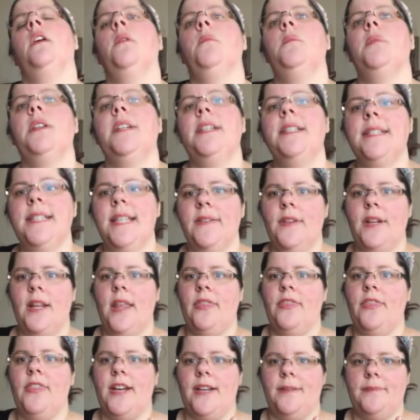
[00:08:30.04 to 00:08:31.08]
please give it
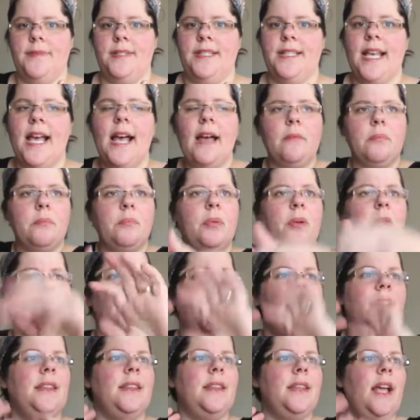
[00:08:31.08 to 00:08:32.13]
a thumbs up,
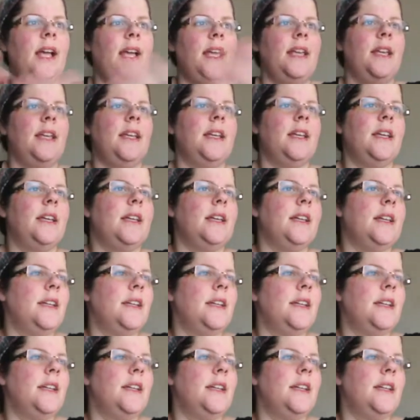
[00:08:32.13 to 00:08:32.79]
a like,